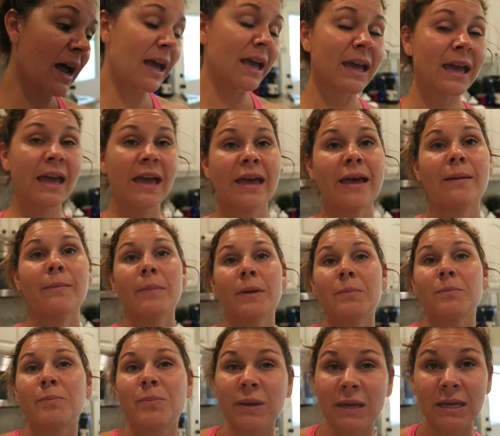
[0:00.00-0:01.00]
I
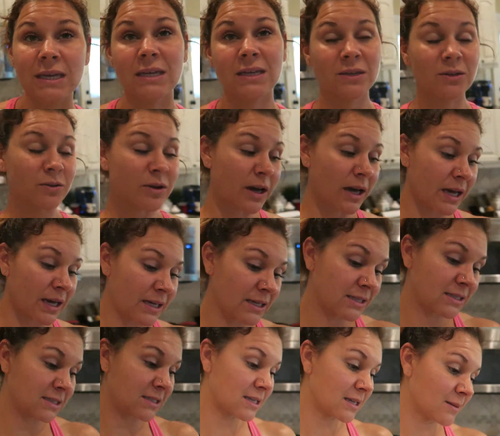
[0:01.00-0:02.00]
am beat, you
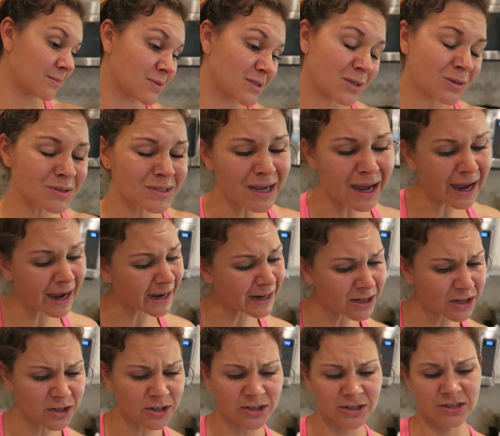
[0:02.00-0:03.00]
guys. I'm so
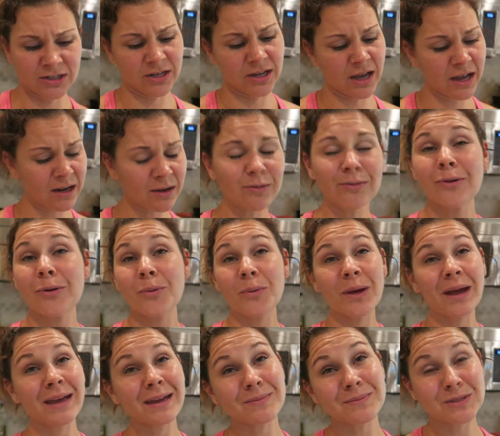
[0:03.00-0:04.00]
tired. I don't know
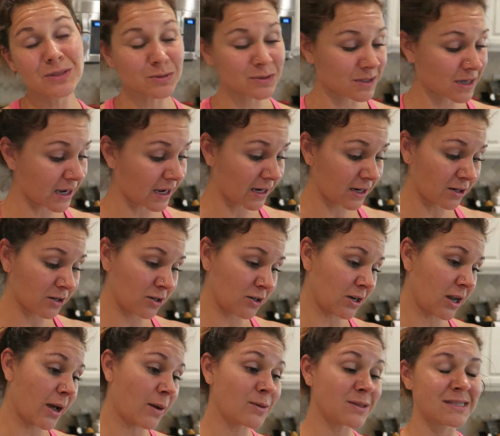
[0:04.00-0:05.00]
why I'm so
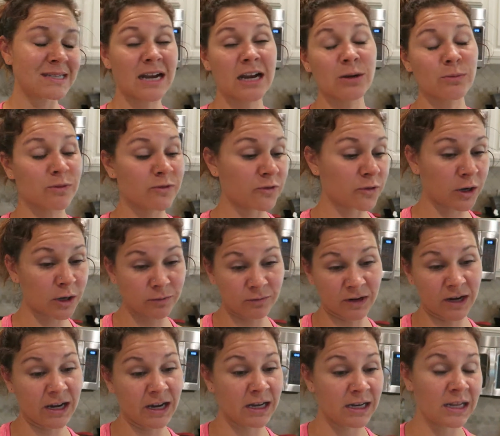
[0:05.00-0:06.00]
tired. I was tired before I
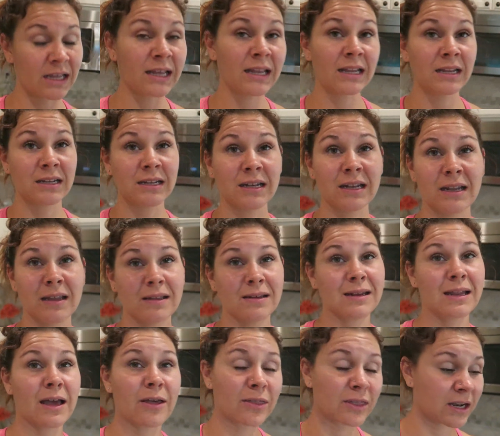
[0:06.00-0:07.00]
ran and
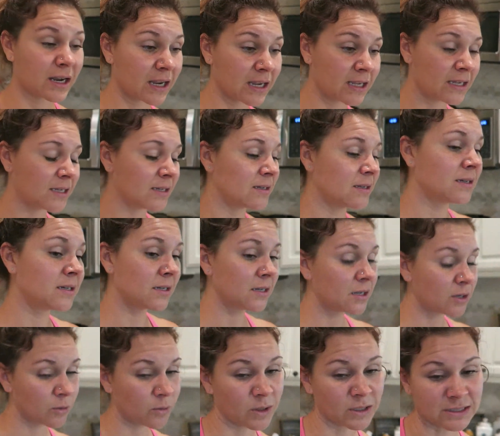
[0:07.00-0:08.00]
now that I
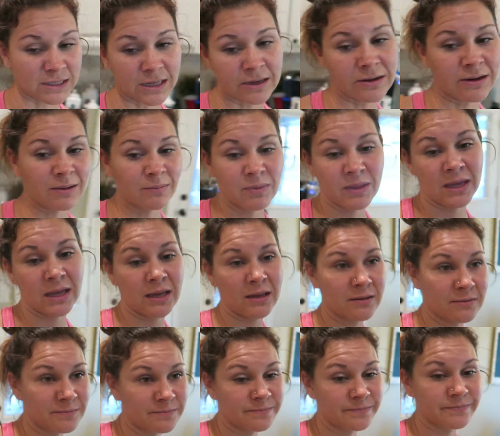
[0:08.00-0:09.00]
worked out, I'm like
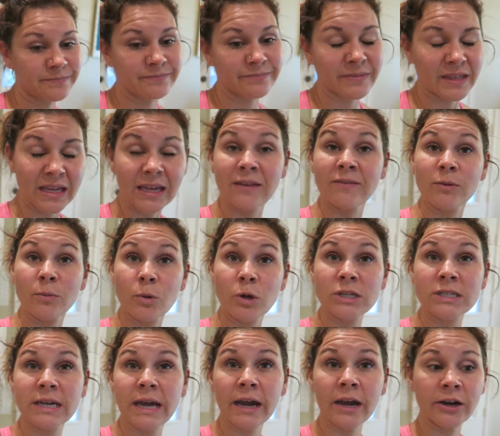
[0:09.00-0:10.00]
even
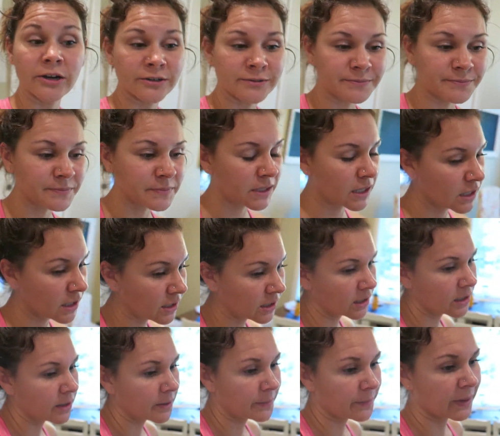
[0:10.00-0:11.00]
more tired.
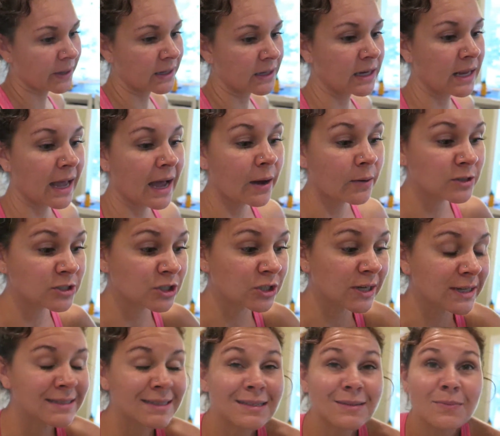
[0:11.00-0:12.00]
But how is your
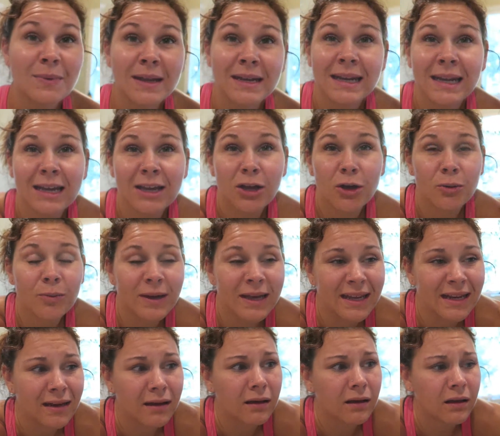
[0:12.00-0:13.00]
guys' Monday
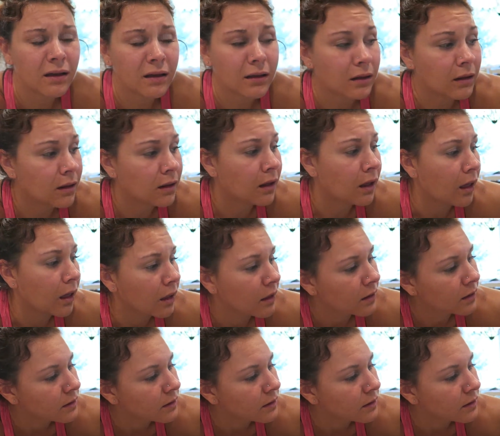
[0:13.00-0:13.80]
going? Ugh.